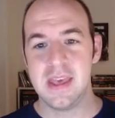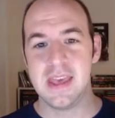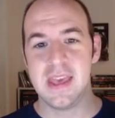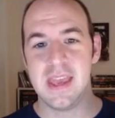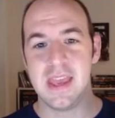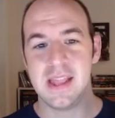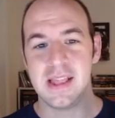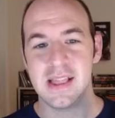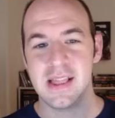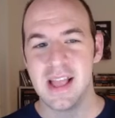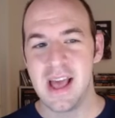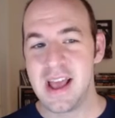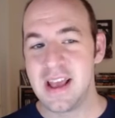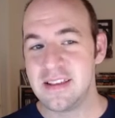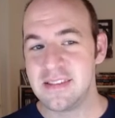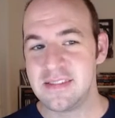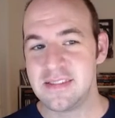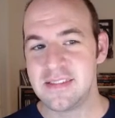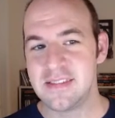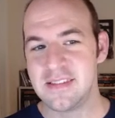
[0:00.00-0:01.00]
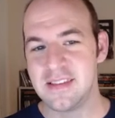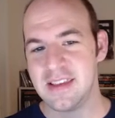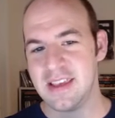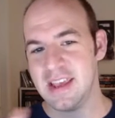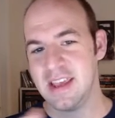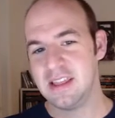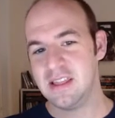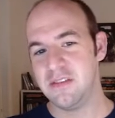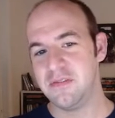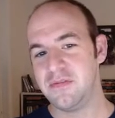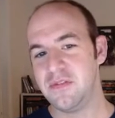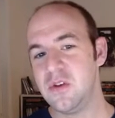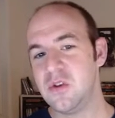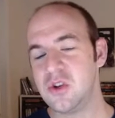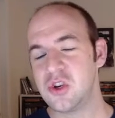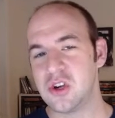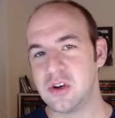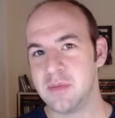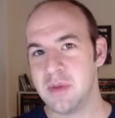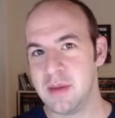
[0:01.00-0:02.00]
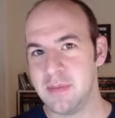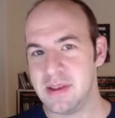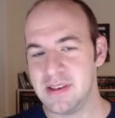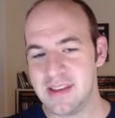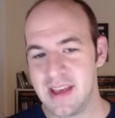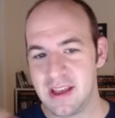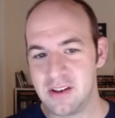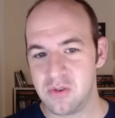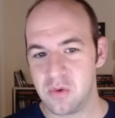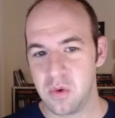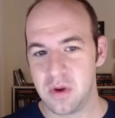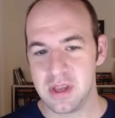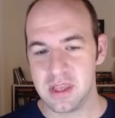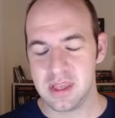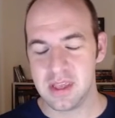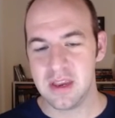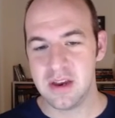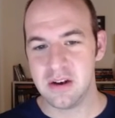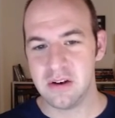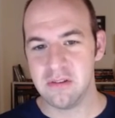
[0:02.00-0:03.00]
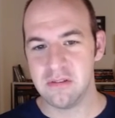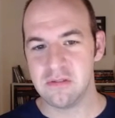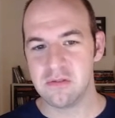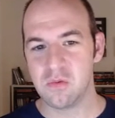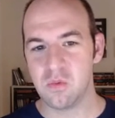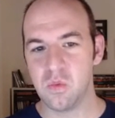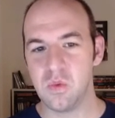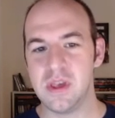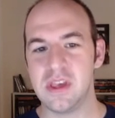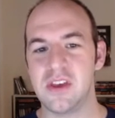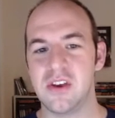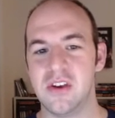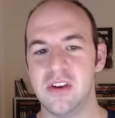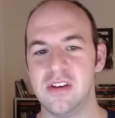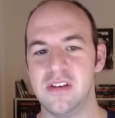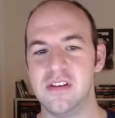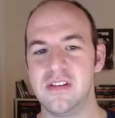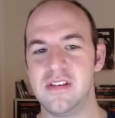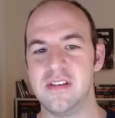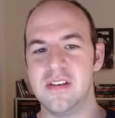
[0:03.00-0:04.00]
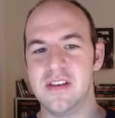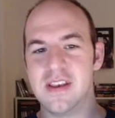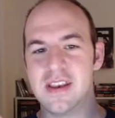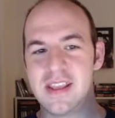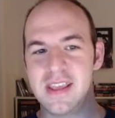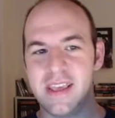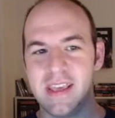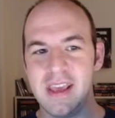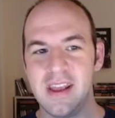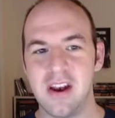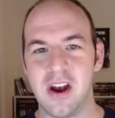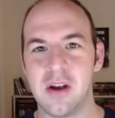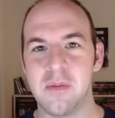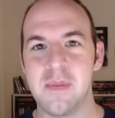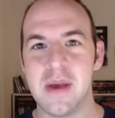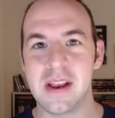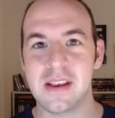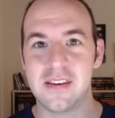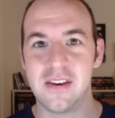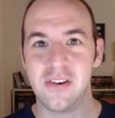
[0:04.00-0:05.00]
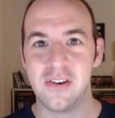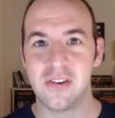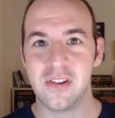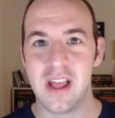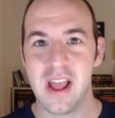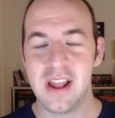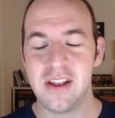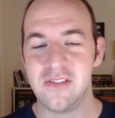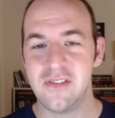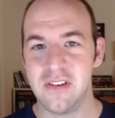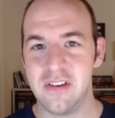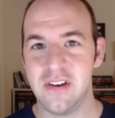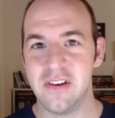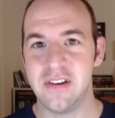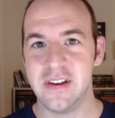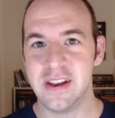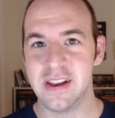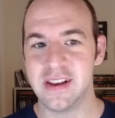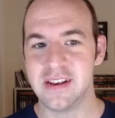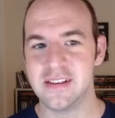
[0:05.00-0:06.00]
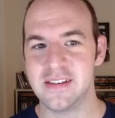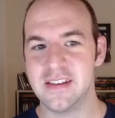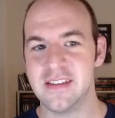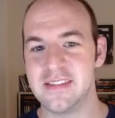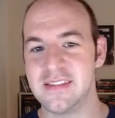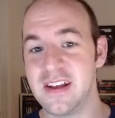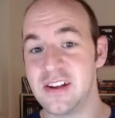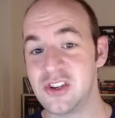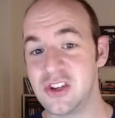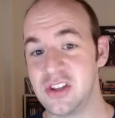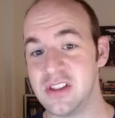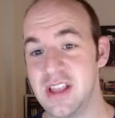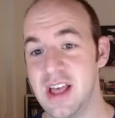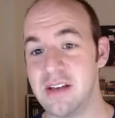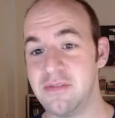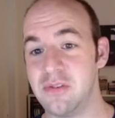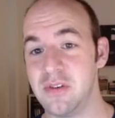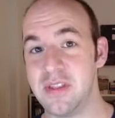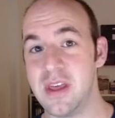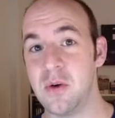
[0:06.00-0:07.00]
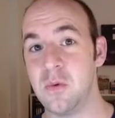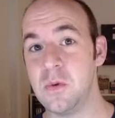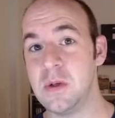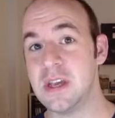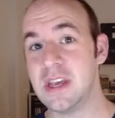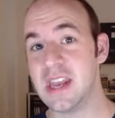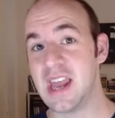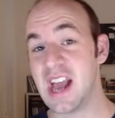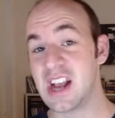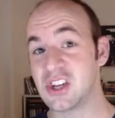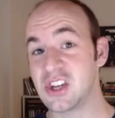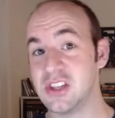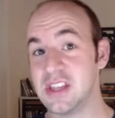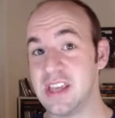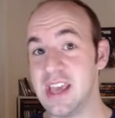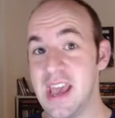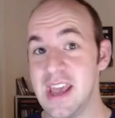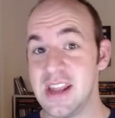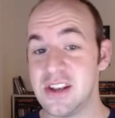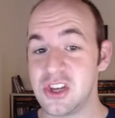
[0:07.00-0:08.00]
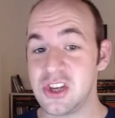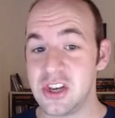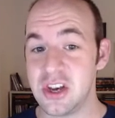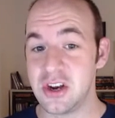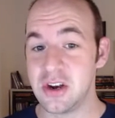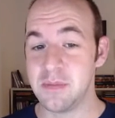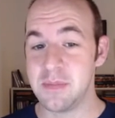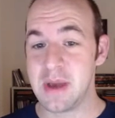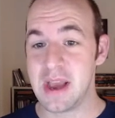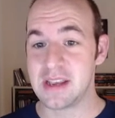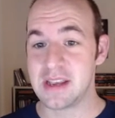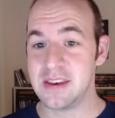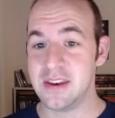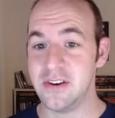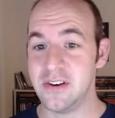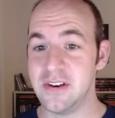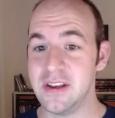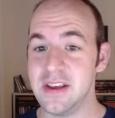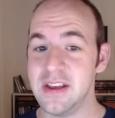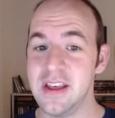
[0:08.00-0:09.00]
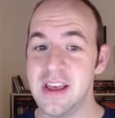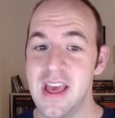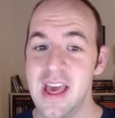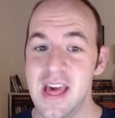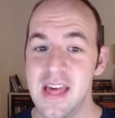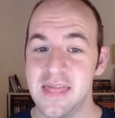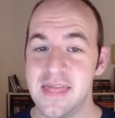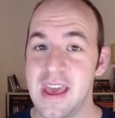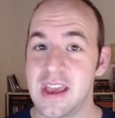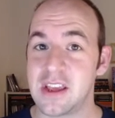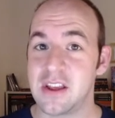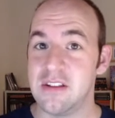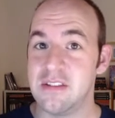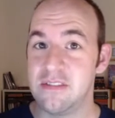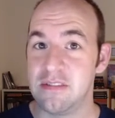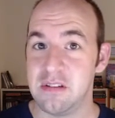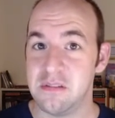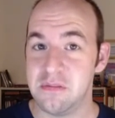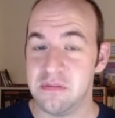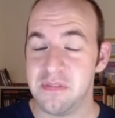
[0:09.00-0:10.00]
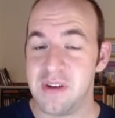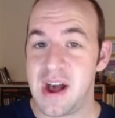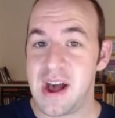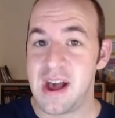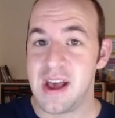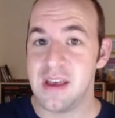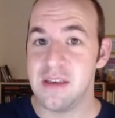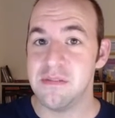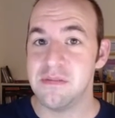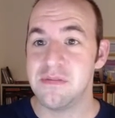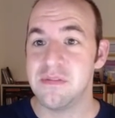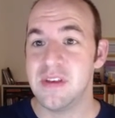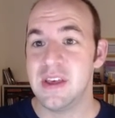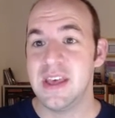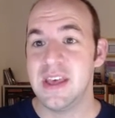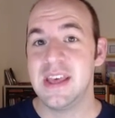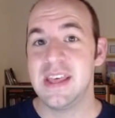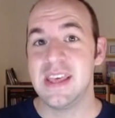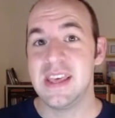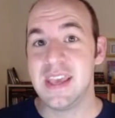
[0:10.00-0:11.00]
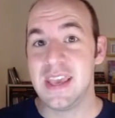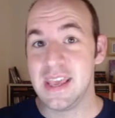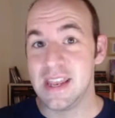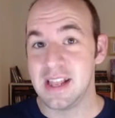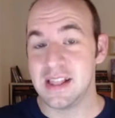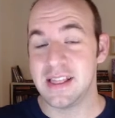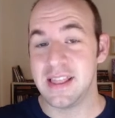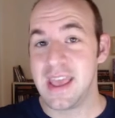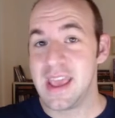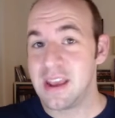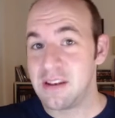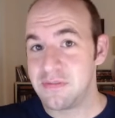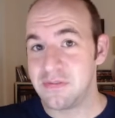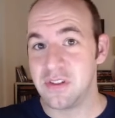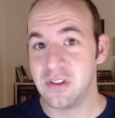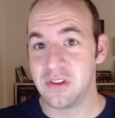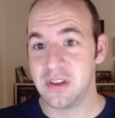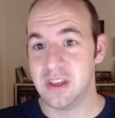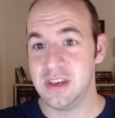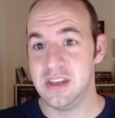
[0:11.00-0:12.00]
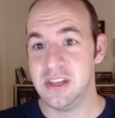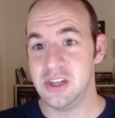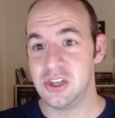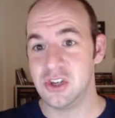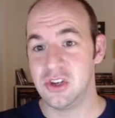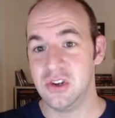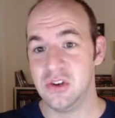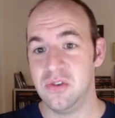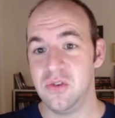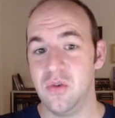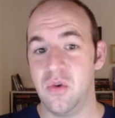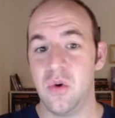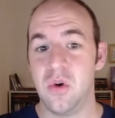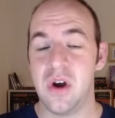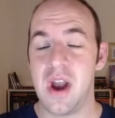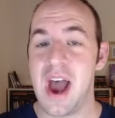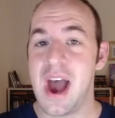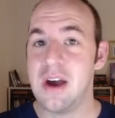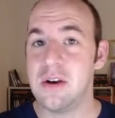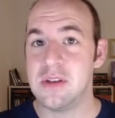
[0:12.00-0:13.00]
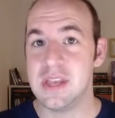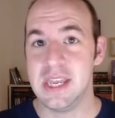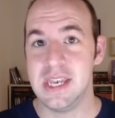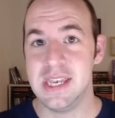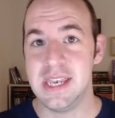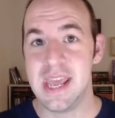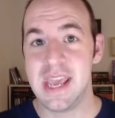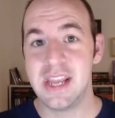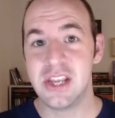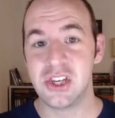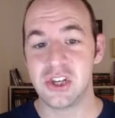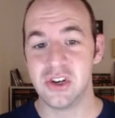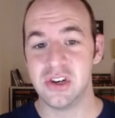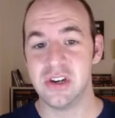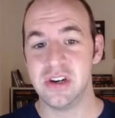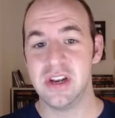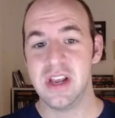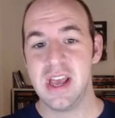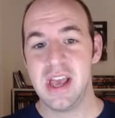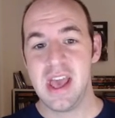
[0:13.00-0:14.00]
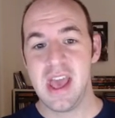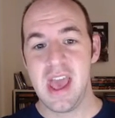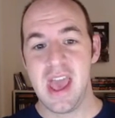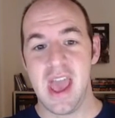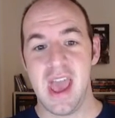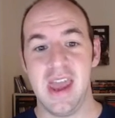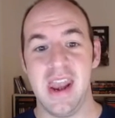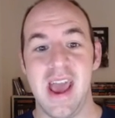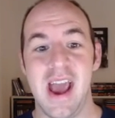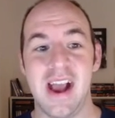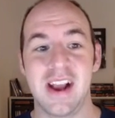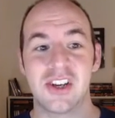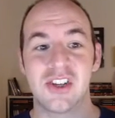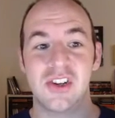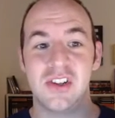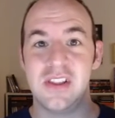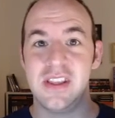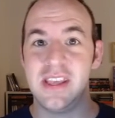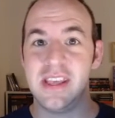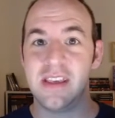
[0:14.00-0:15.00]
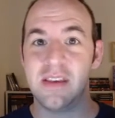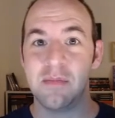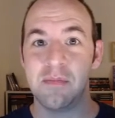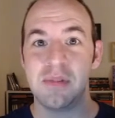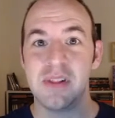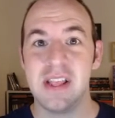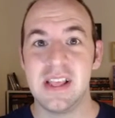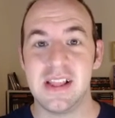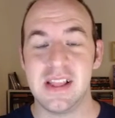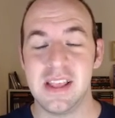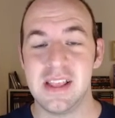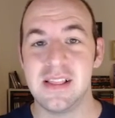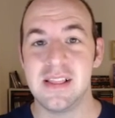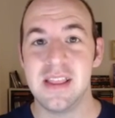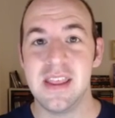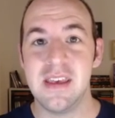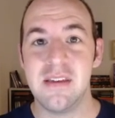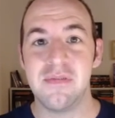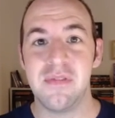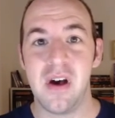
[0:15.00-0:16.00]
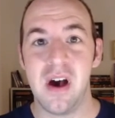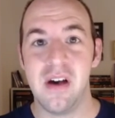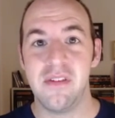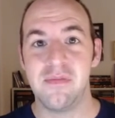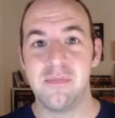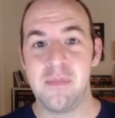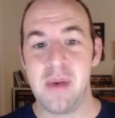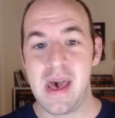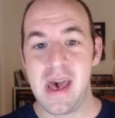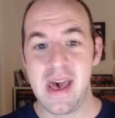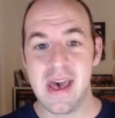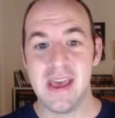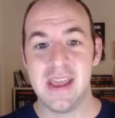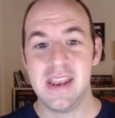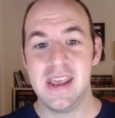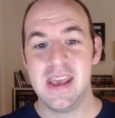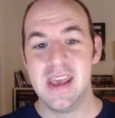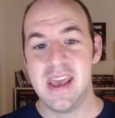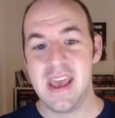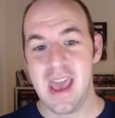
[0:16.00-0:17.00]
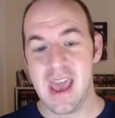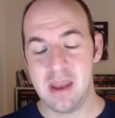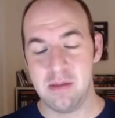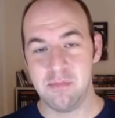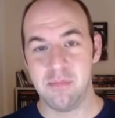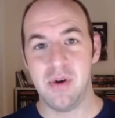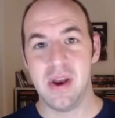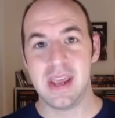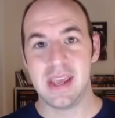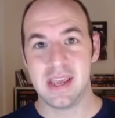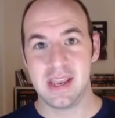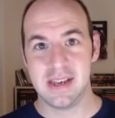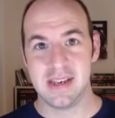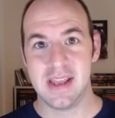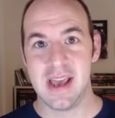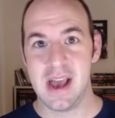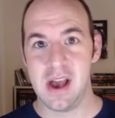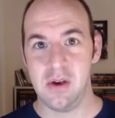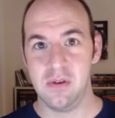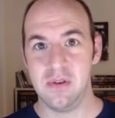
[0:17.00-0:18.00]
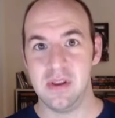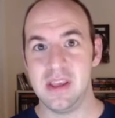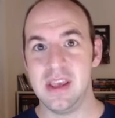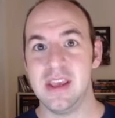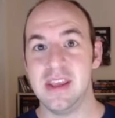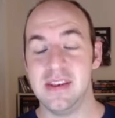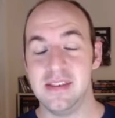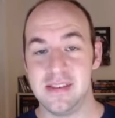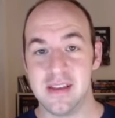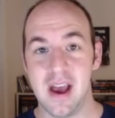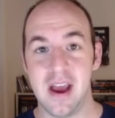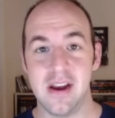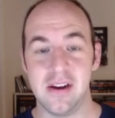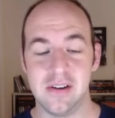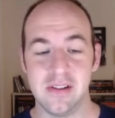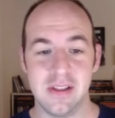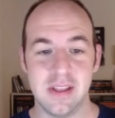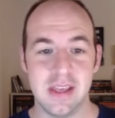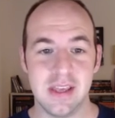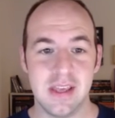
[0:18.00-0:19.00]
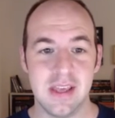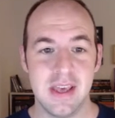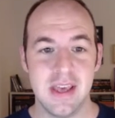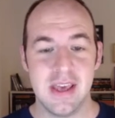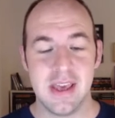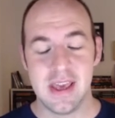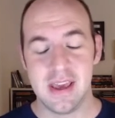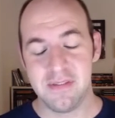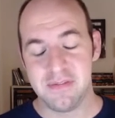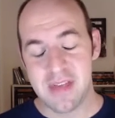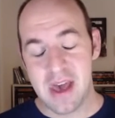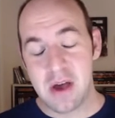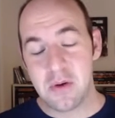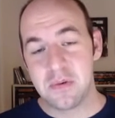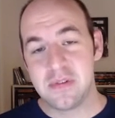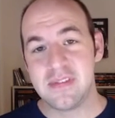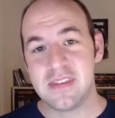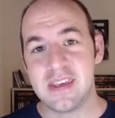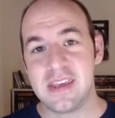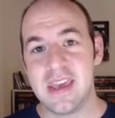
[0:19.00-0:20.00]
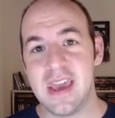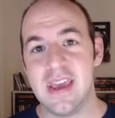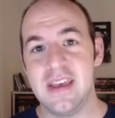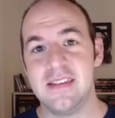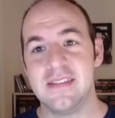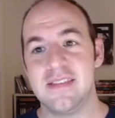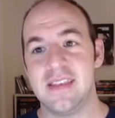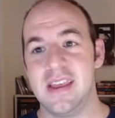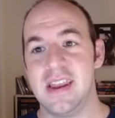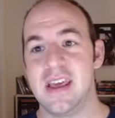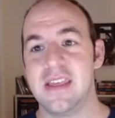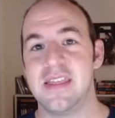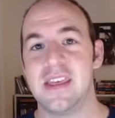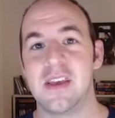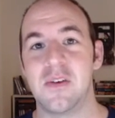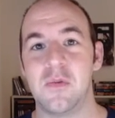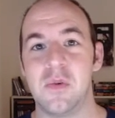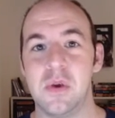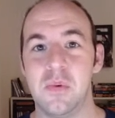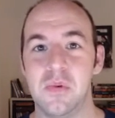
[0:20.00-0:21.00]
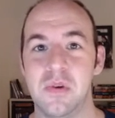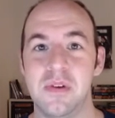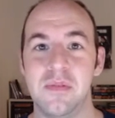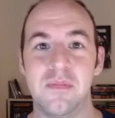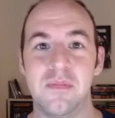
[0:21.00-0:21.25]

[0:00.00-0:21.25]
unless in the future, maybe 10, 20 years, we could get our bacterial engineering to such a level that we could actually engineer a bacteria that could survive in a landfill condition or out in nature and actually completely live off PET and break it down entirely. If that was the case, then I think we would